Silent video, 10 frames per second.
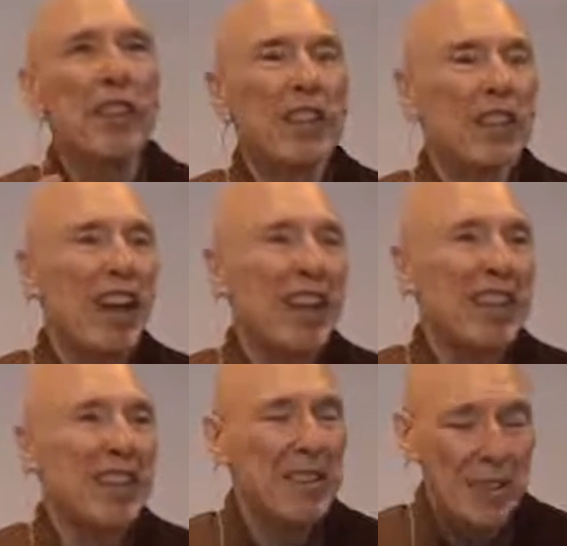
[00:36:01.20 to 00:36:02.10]

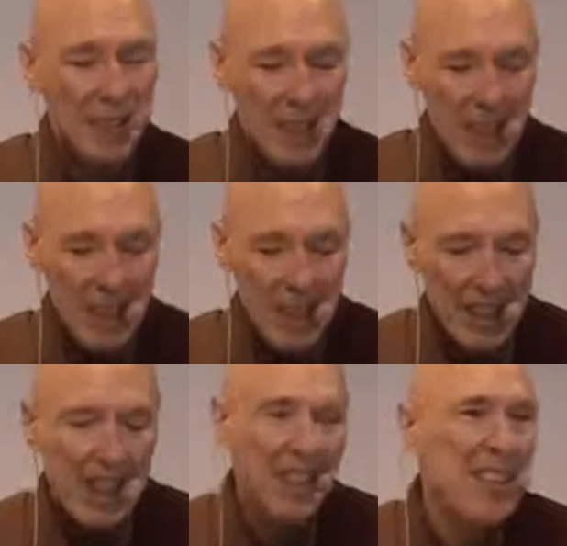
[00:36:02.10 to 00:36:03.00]
attractive
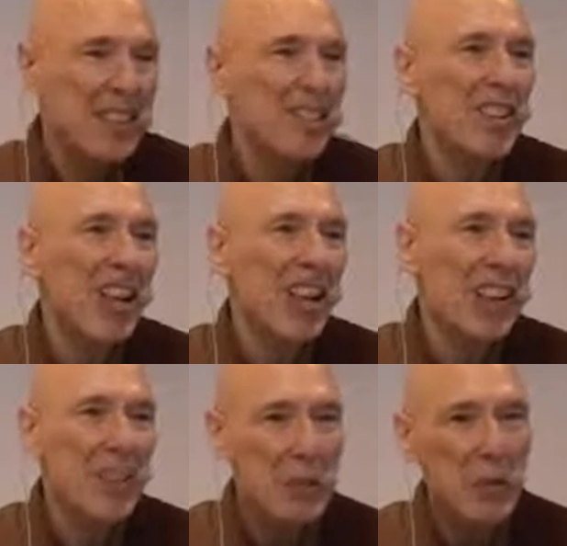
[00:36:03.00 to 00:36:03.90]
does rely
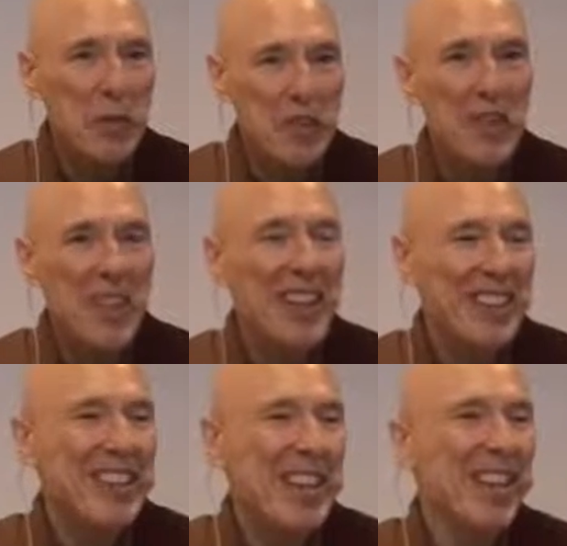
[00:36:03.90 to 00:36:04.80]
to a great
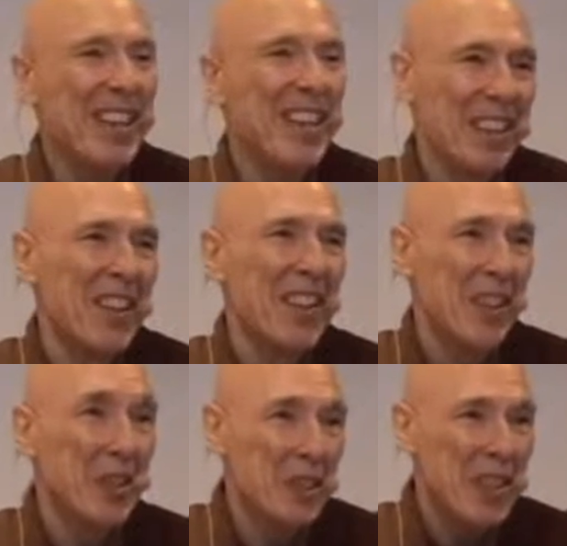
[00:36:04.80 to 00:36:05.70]
extent on
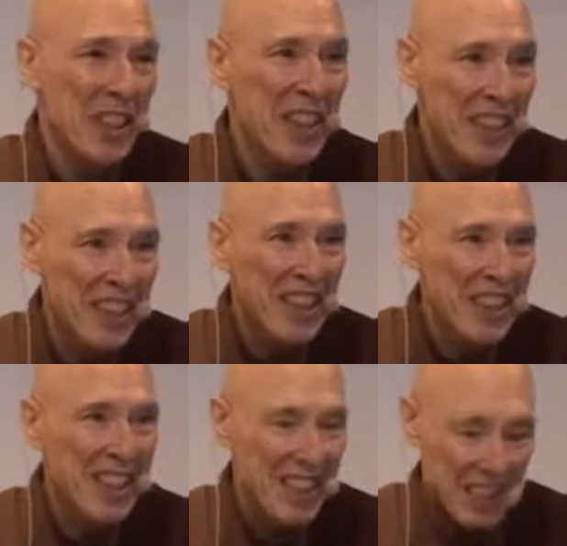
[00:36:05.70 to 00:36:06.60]
illusion
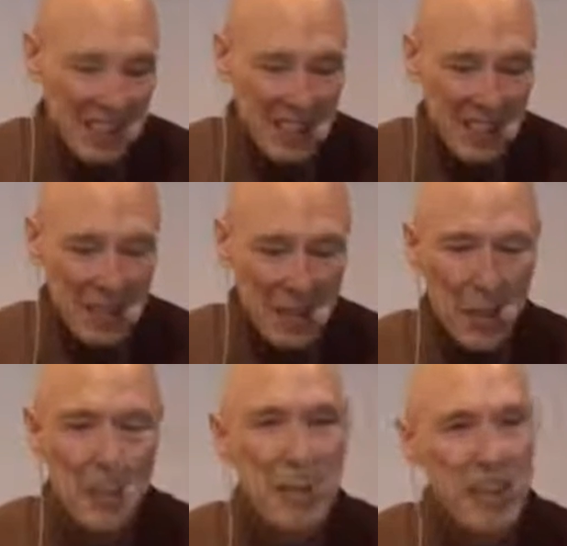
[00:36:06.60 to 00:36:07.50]
or
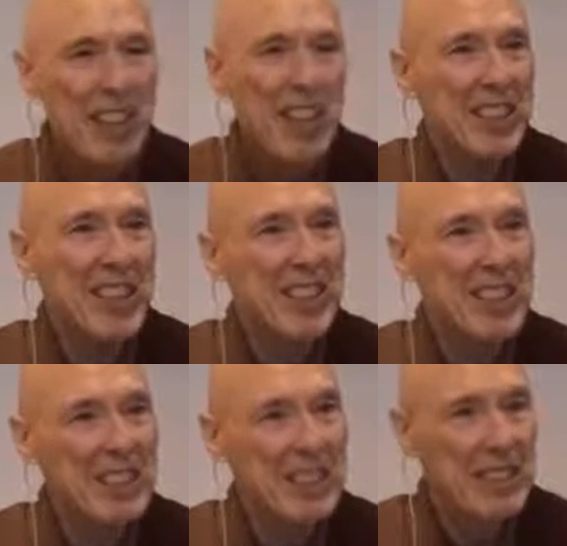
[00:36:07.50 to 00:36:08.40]

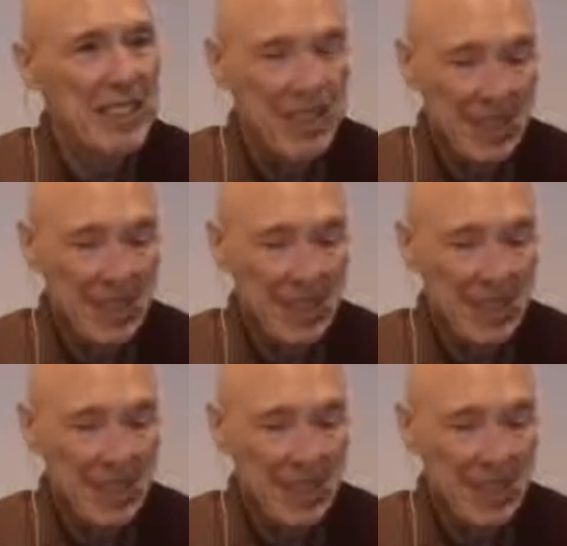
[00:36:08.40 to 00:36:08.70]
projections.